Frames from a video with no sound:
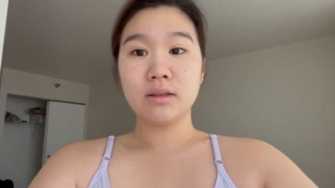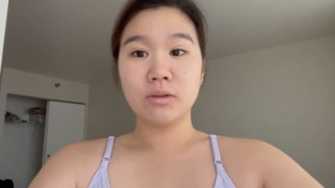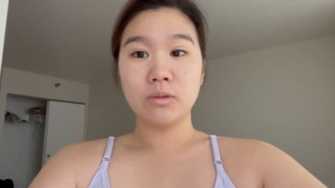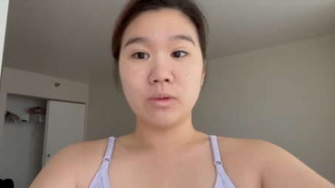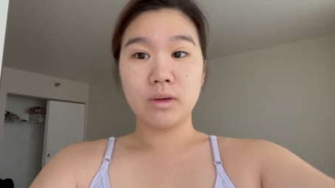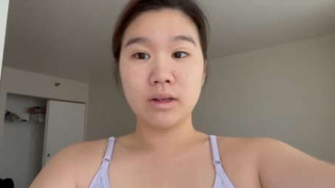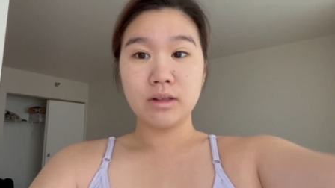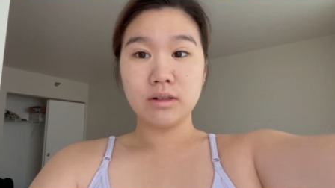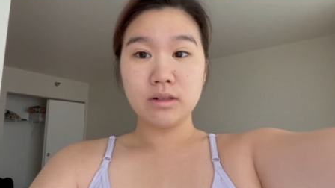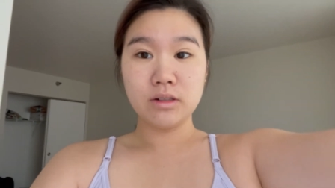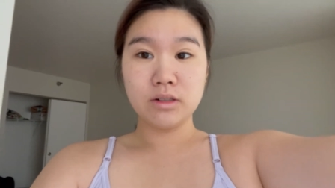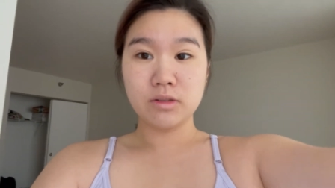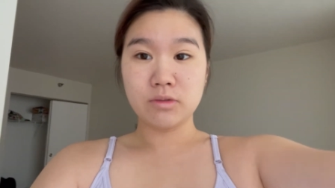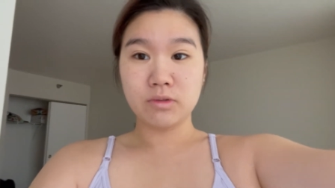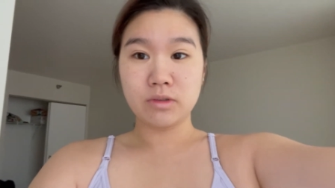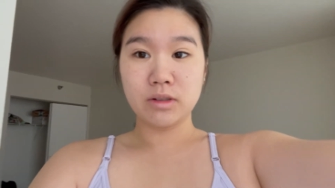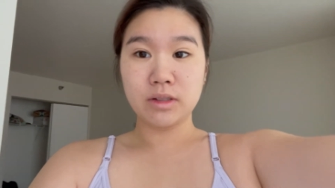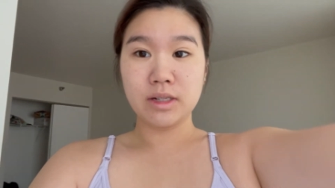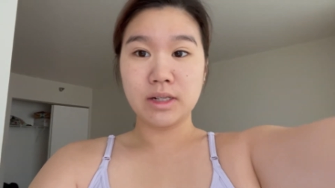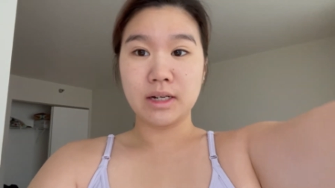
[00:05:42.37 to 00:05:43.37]
The weather is
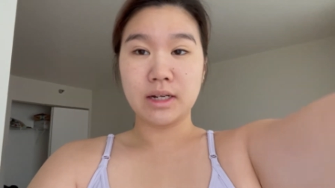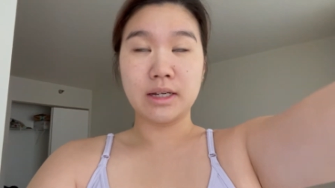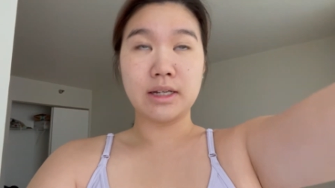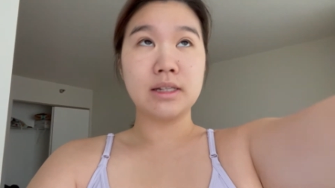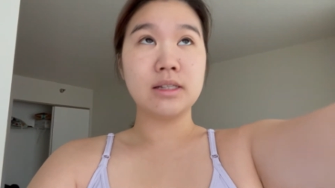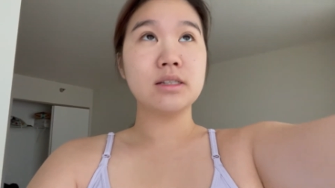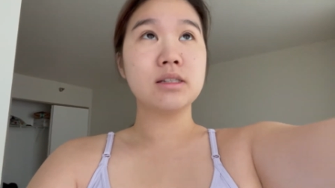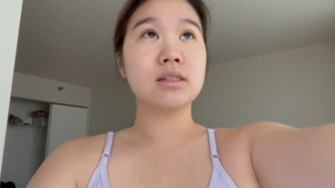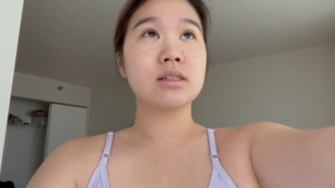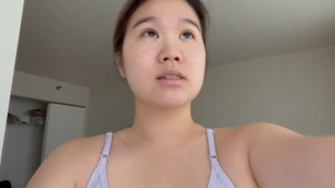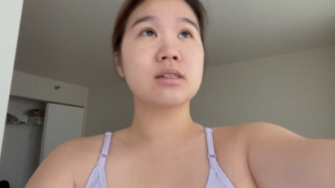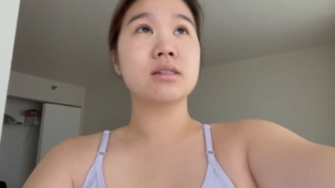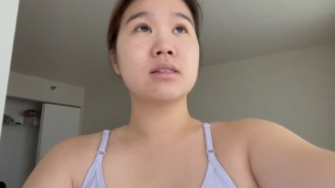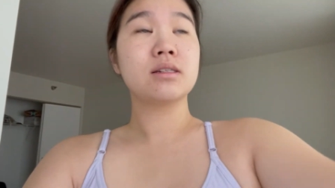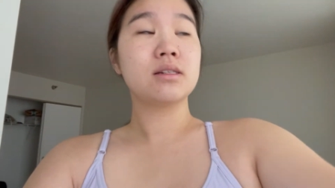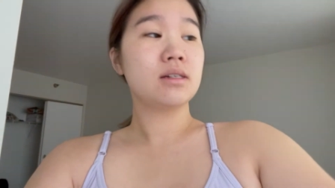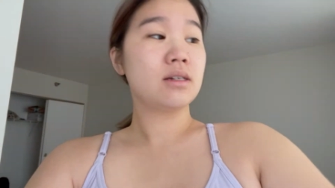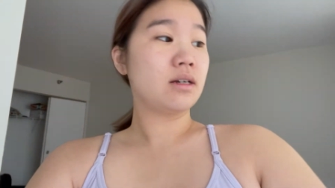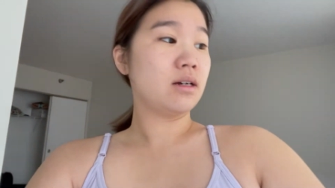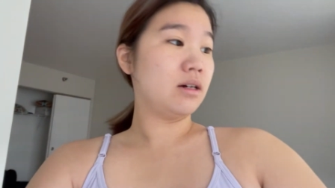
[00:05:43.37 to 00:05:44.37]
really nice
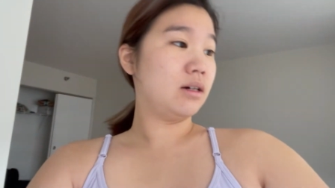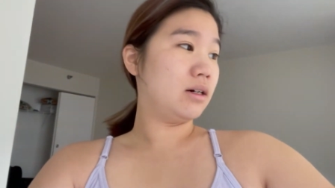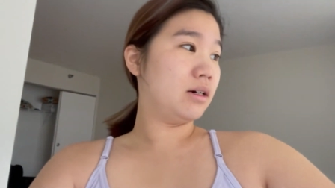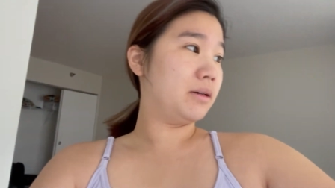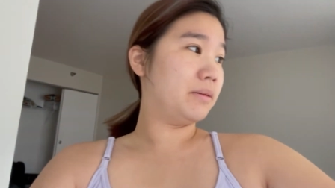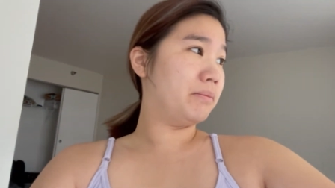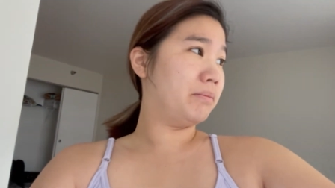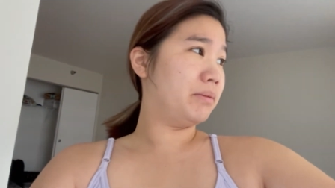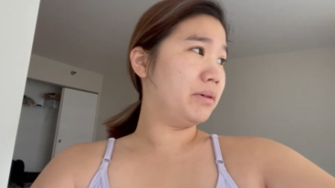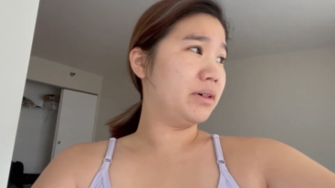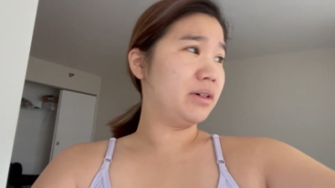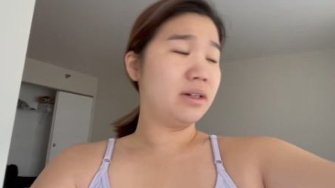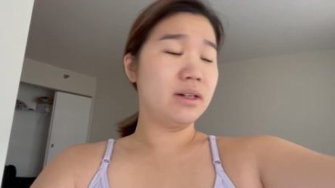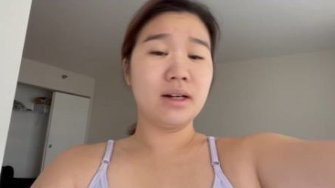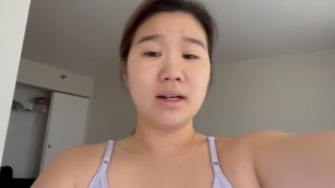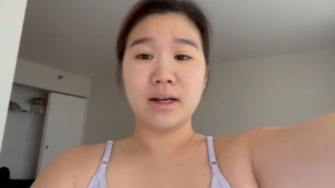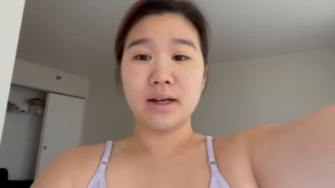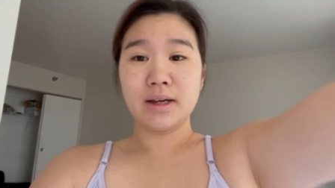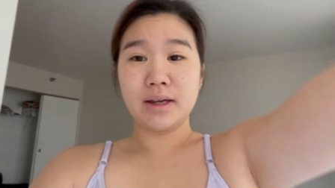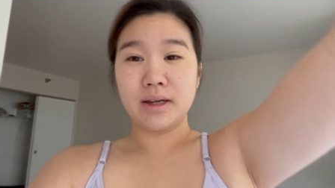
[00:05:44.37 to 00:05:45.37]
um,
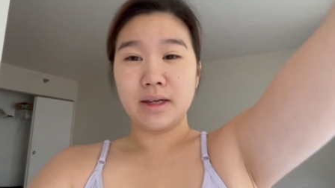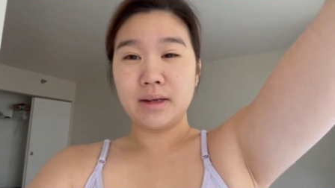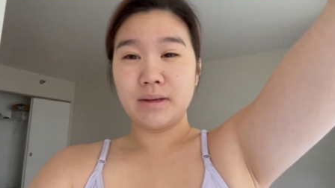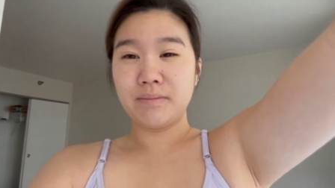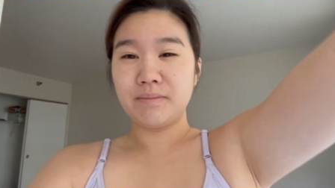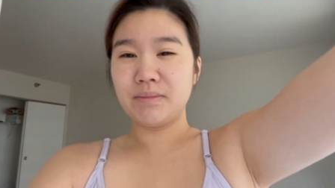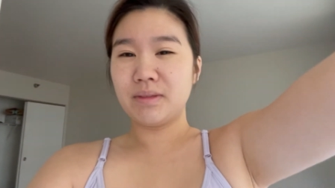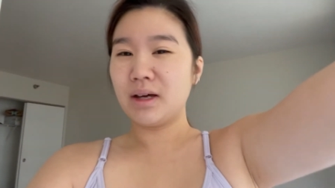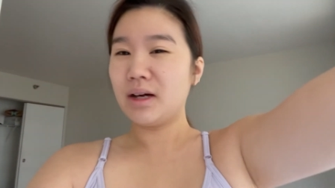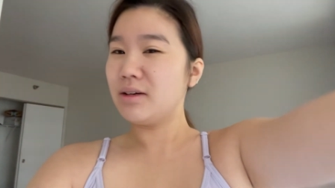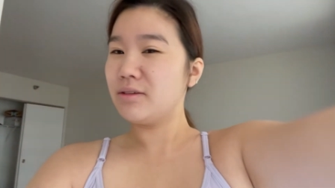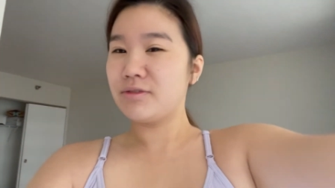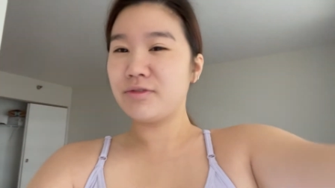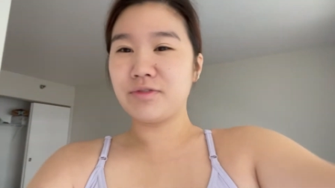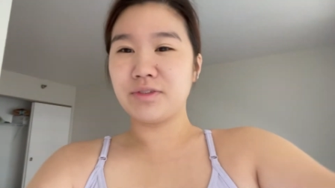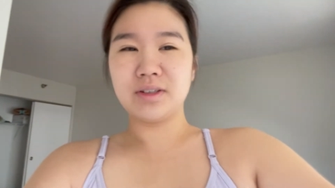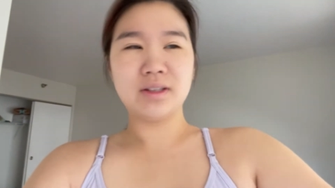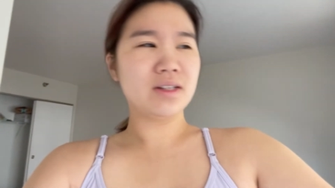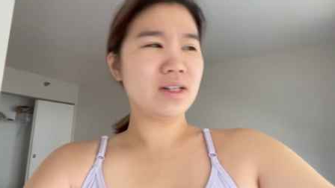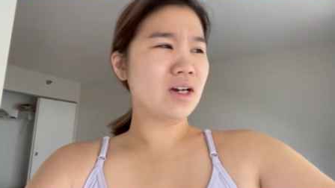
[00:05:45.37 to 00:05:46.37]
but I'm not
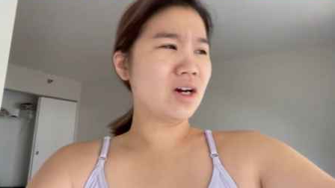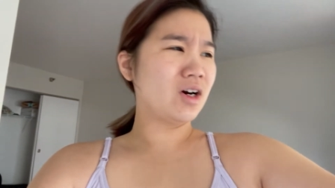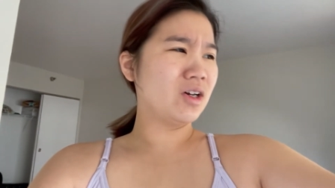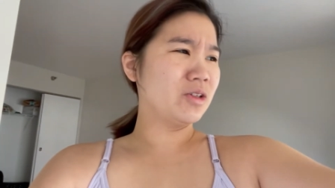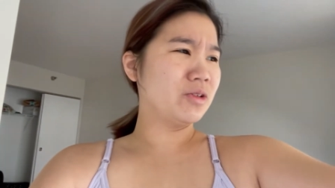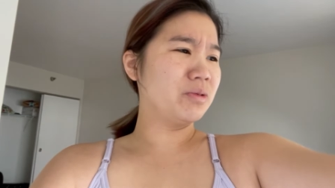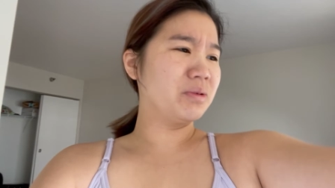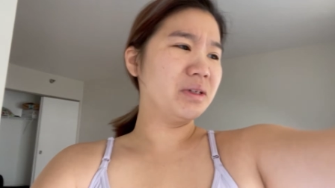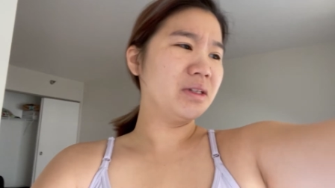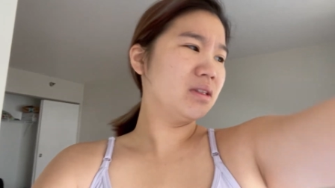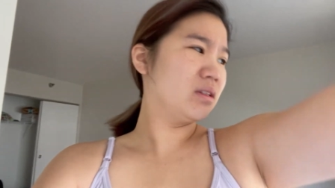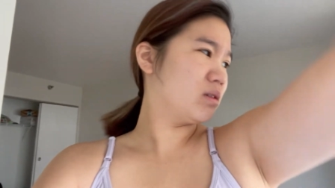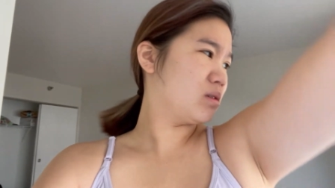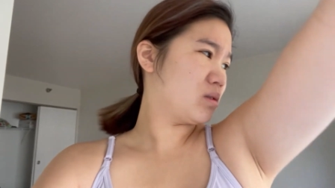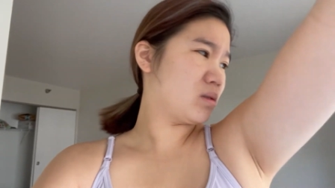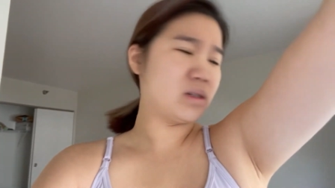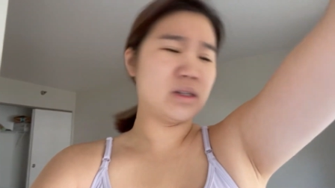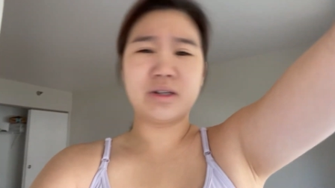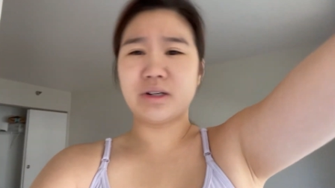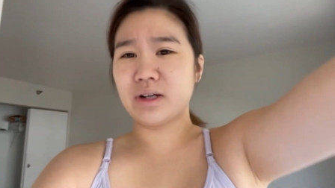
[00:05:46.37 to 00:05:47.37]
feeling Halloween
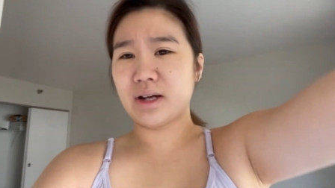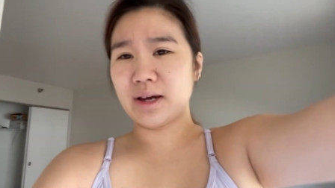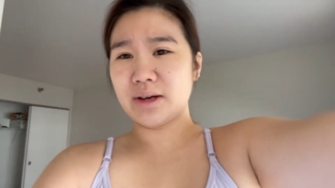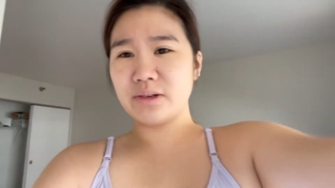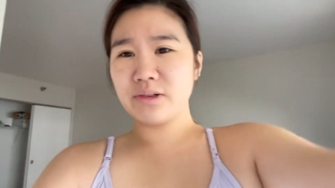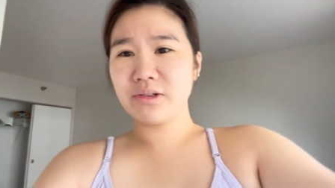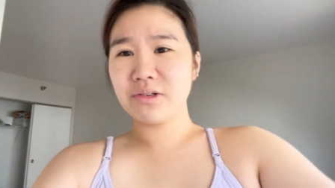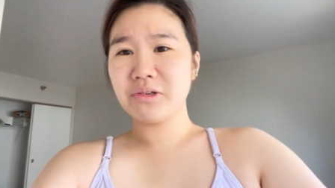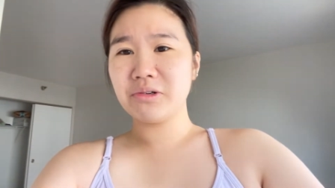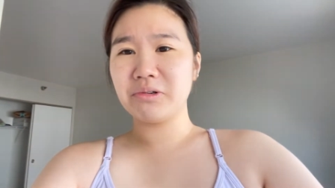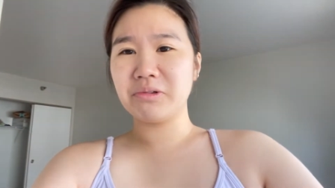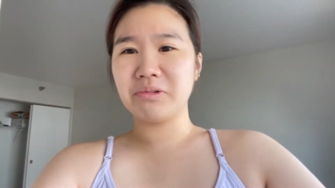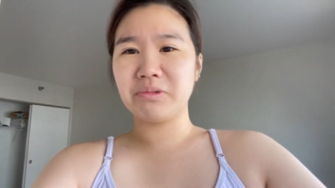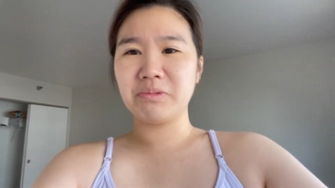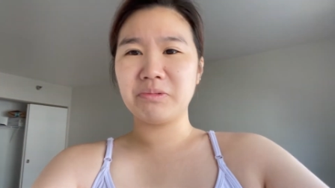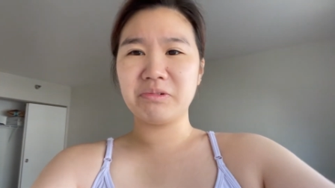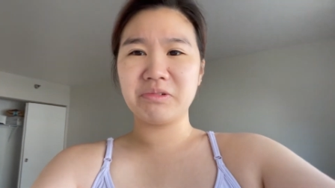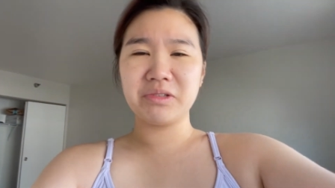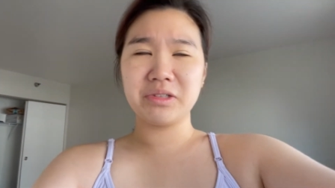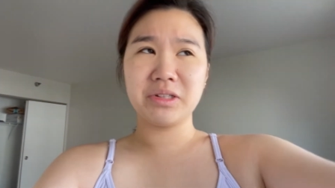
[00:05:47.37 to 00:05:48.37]
this year. I don't know
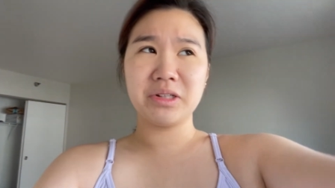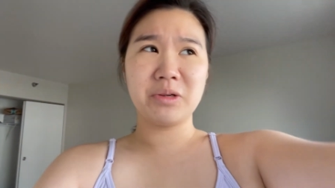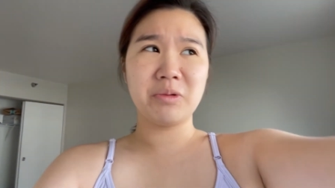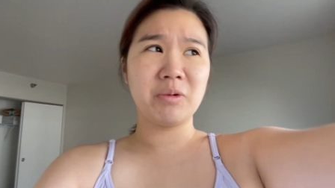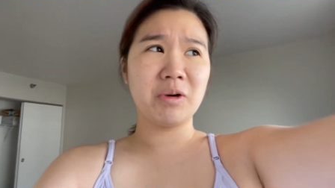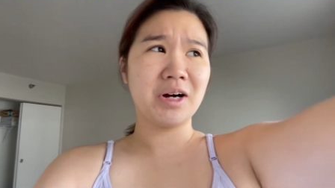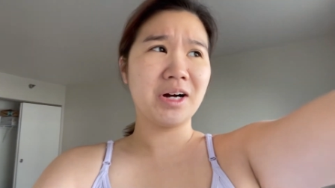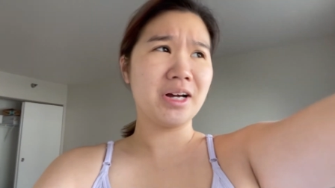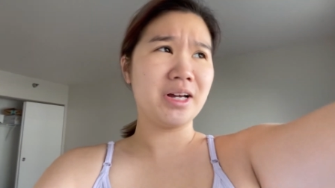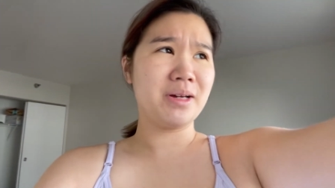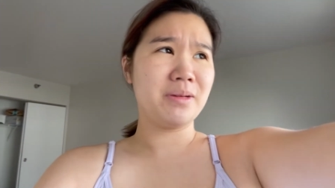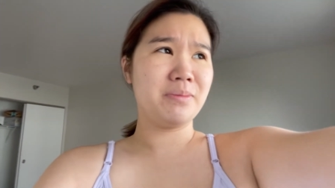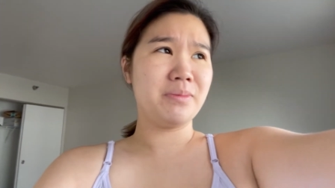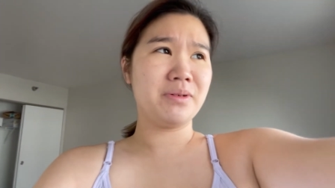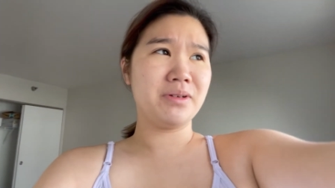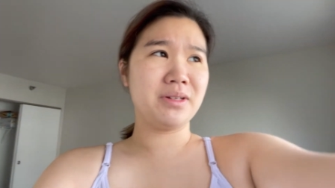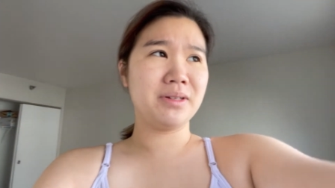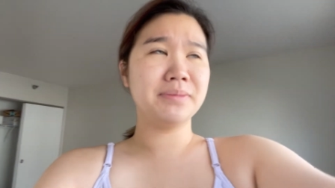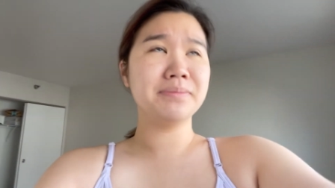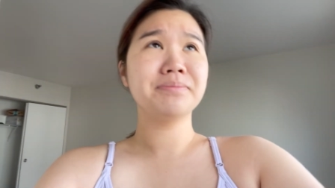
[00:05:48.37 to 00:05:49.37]
really why,
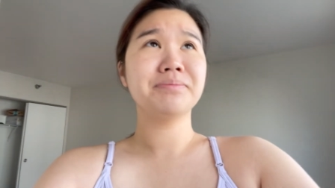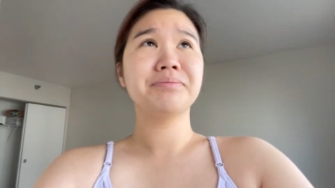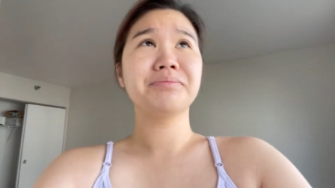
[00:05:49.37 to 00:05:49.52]
but